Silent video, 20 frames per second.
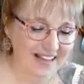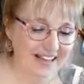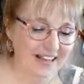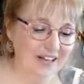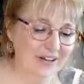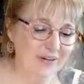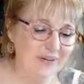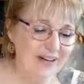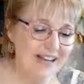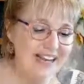
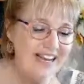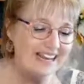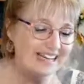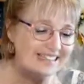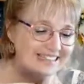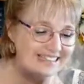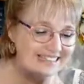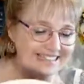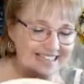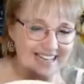You need
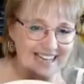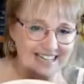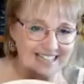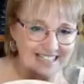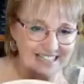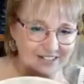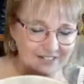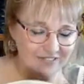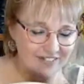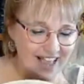a dish,
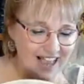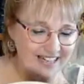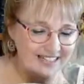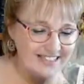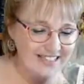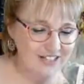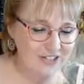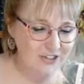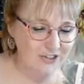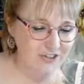flat
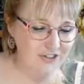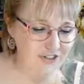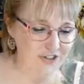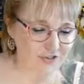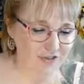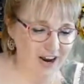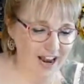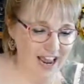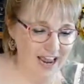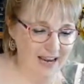dish or a
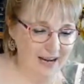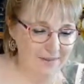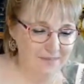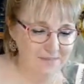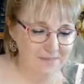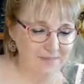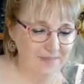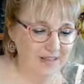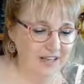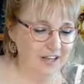tray.
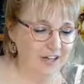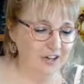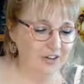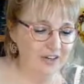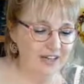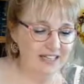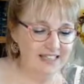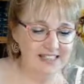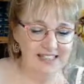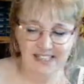You
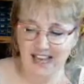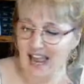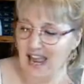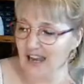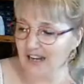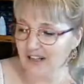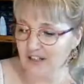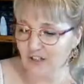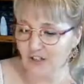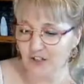need
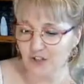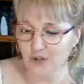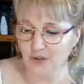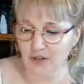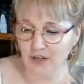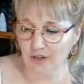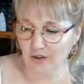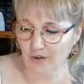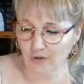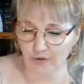sand,
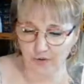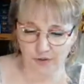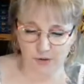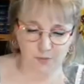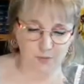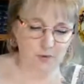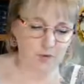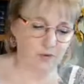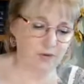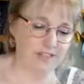soil or
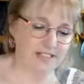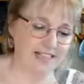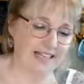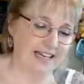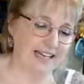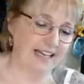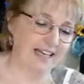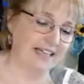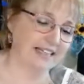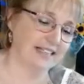small
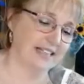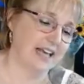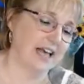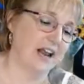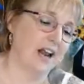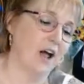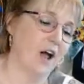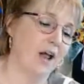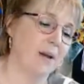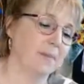seeds. And
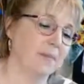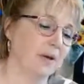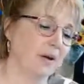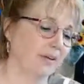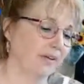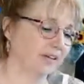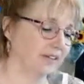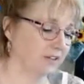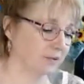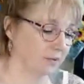I'm
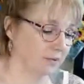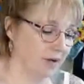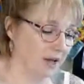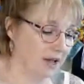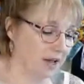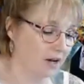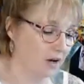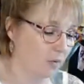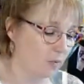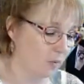going to work
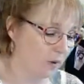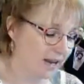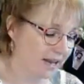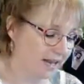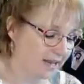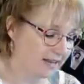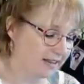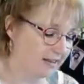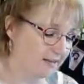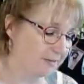
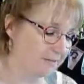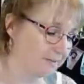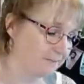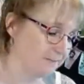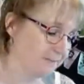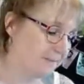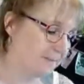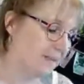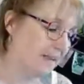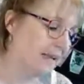with
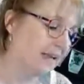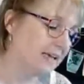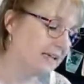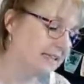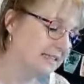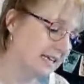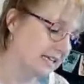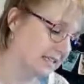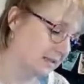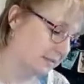
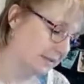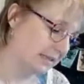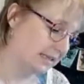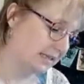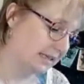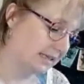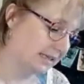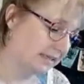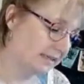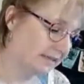sesame
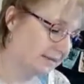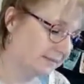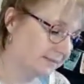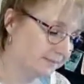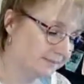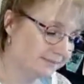seeds.